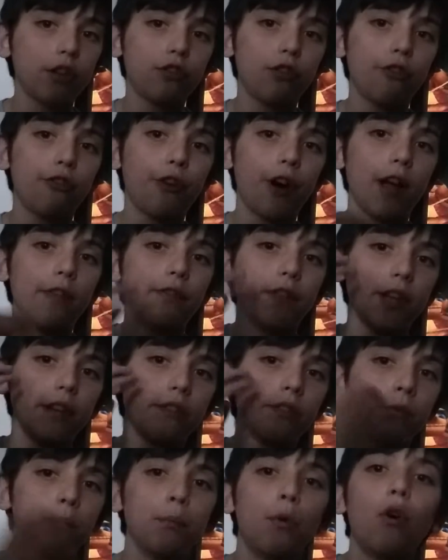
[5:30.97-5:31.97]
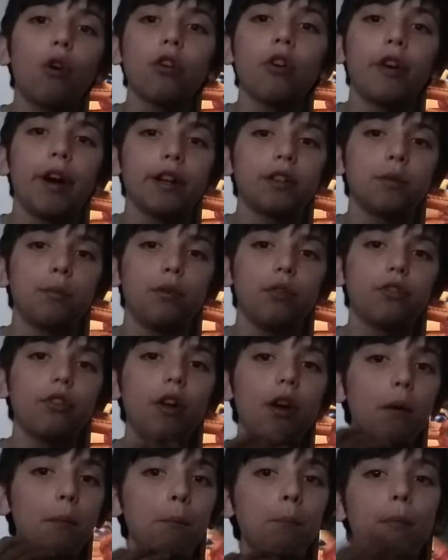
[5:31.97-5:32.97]
you find these more collectibles,
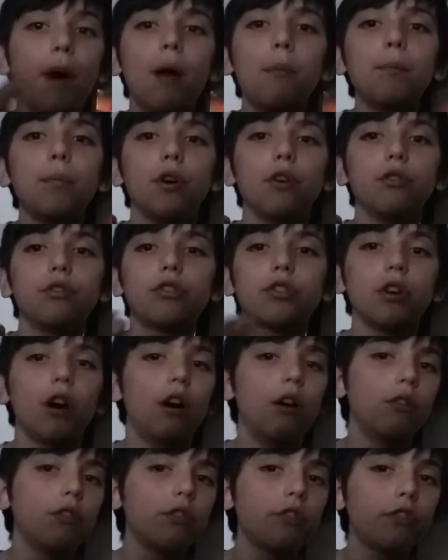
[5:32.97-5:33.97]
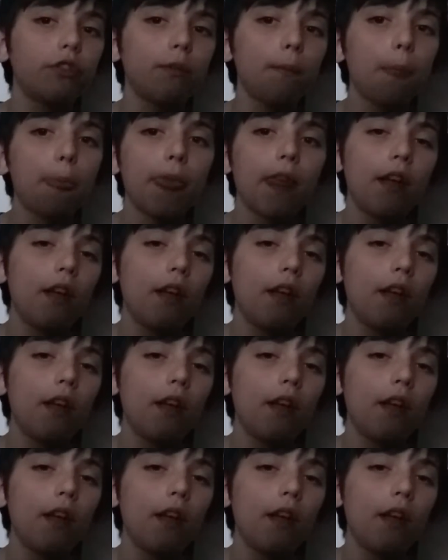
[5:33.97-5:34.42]
Mumbo skulls,